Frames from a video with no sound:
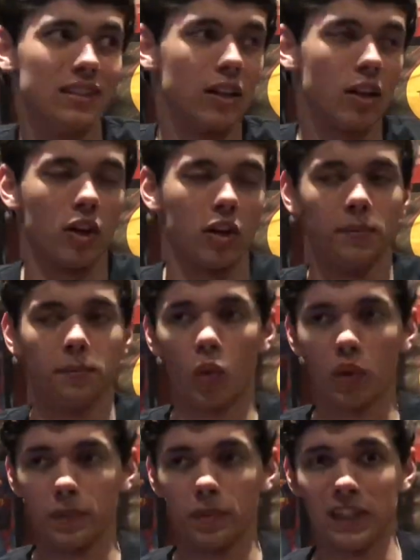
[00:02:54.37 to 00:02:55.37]
are born
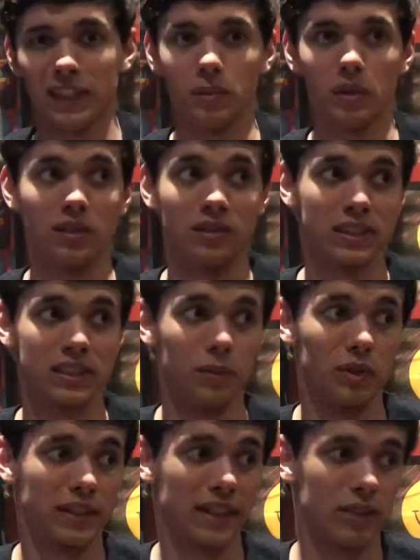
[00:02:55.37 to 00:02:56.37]
to play, well,
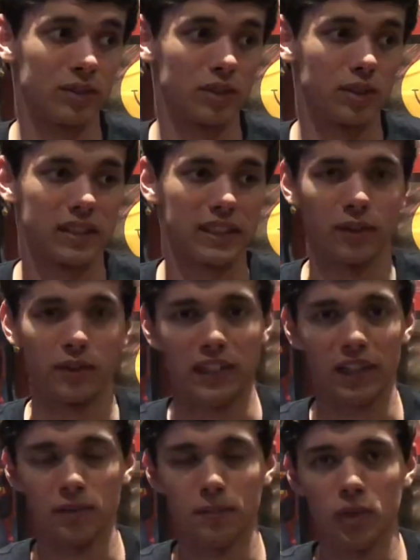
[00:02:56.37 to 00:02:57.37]
similar characters here and
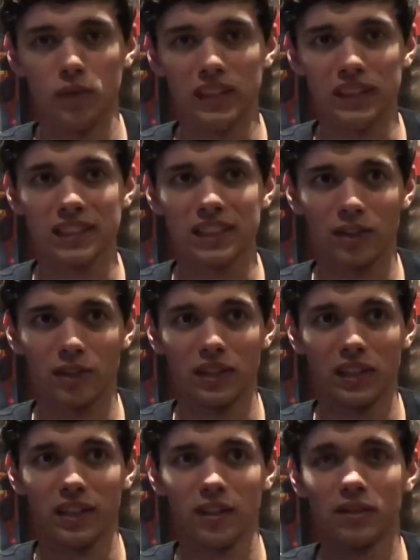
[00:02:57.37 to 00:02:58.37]
there in movies here and
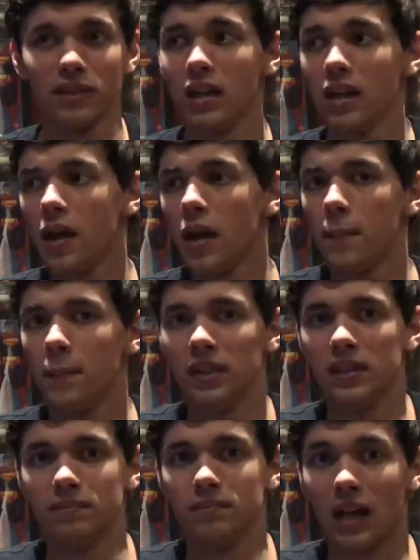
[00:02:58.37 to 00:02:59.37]
there.
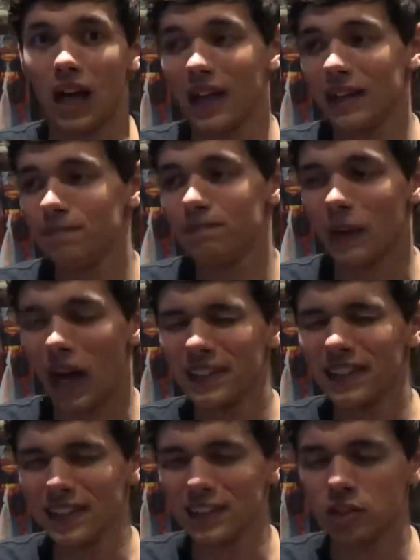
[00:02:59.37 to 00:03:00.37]
But I
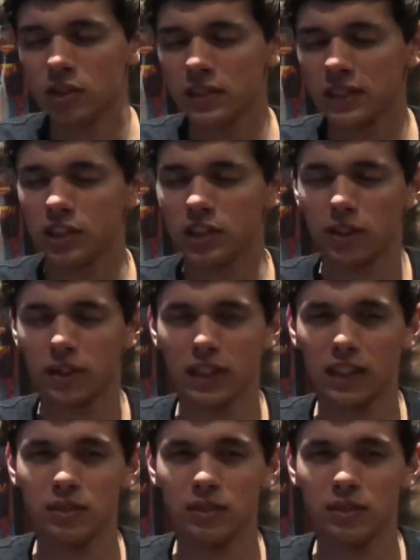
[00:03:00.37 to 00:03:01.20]
think Jared Leto